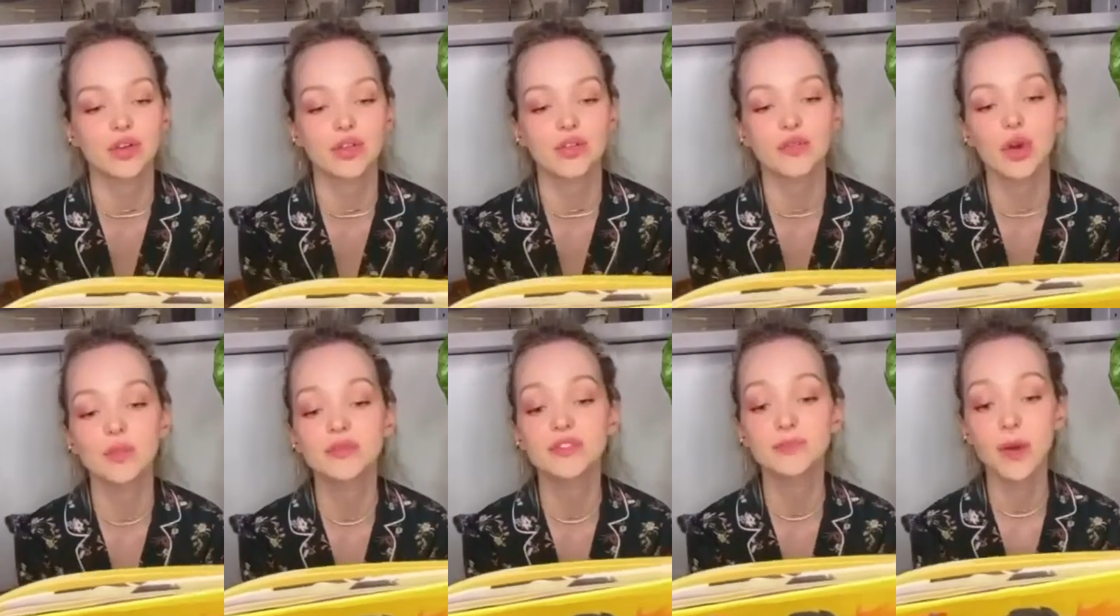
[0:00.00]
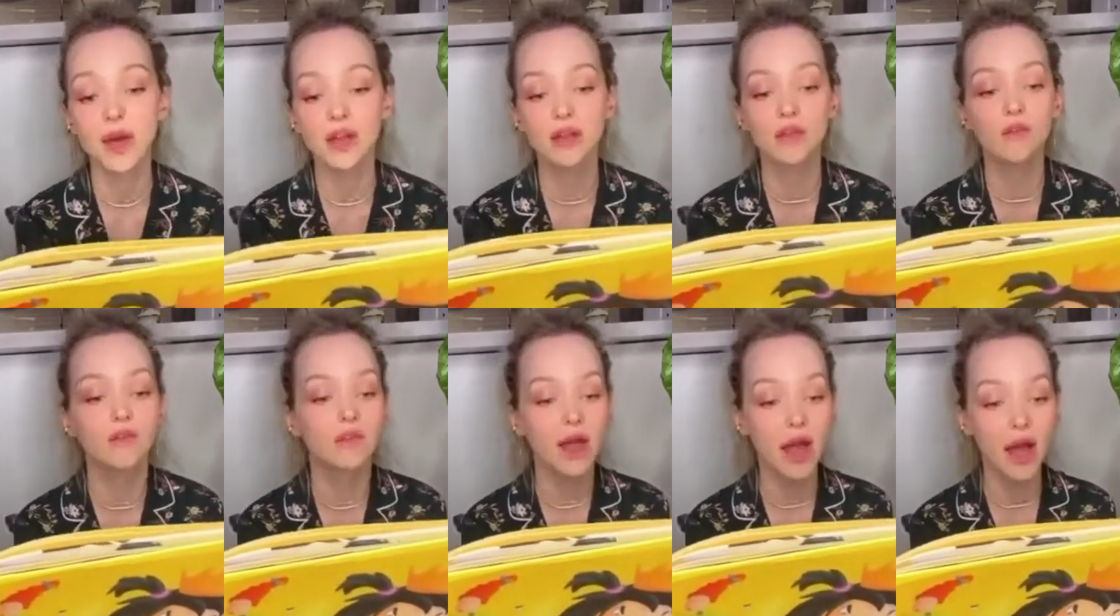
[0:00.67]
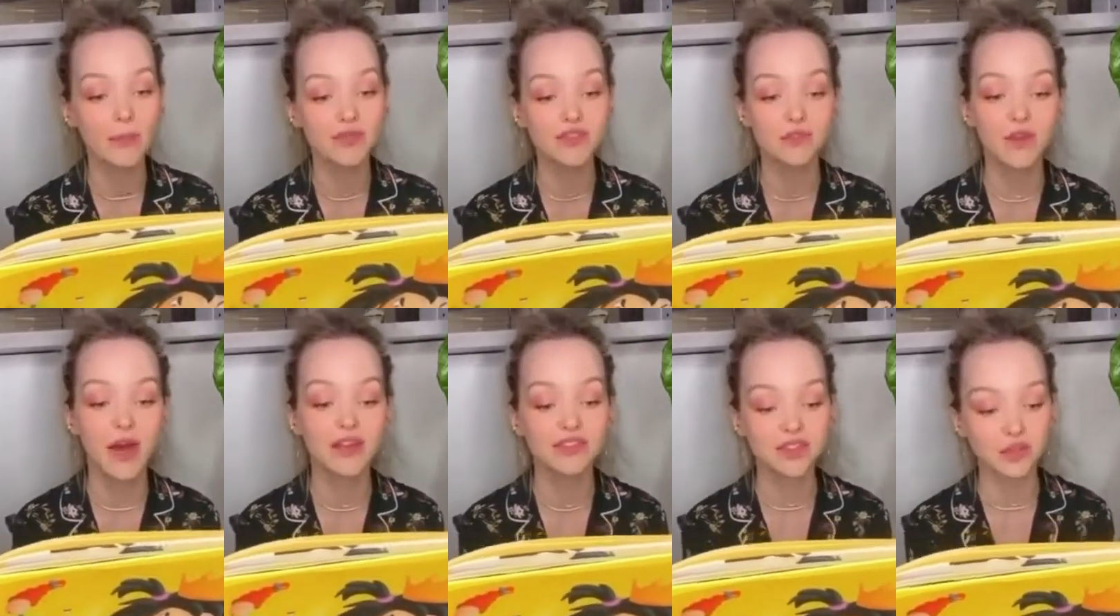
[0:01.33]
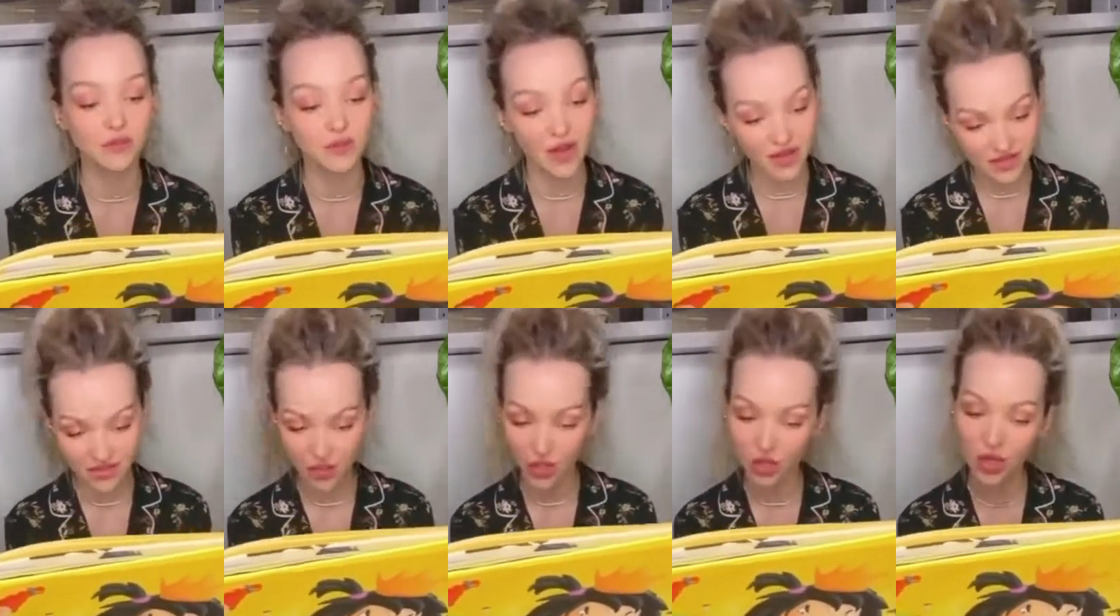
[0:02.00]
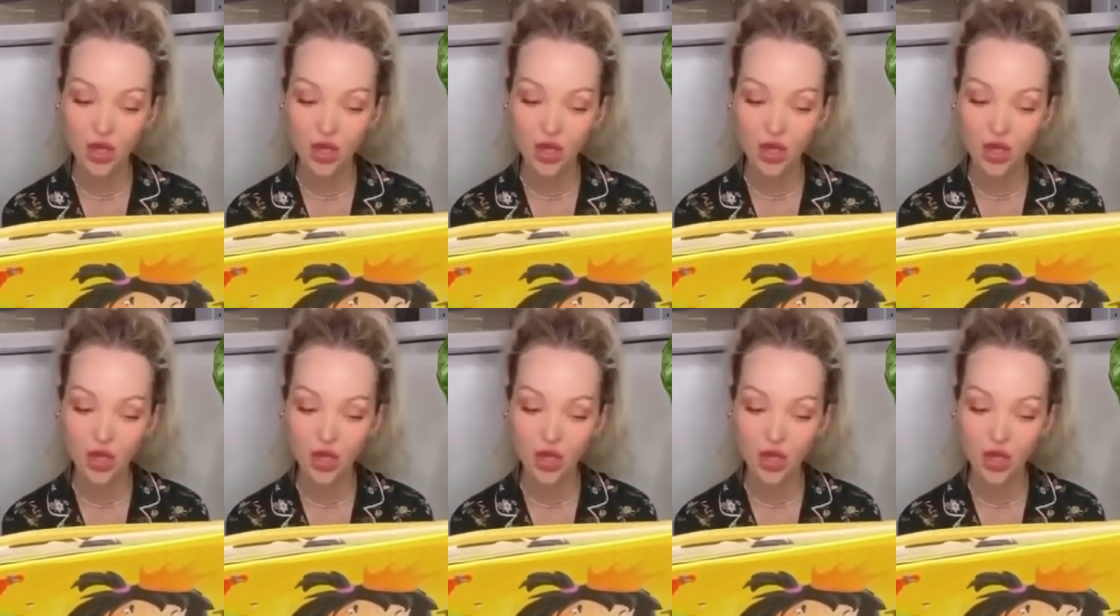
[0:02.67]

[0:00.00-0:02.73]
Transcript: The rope spun and flapped faster, faster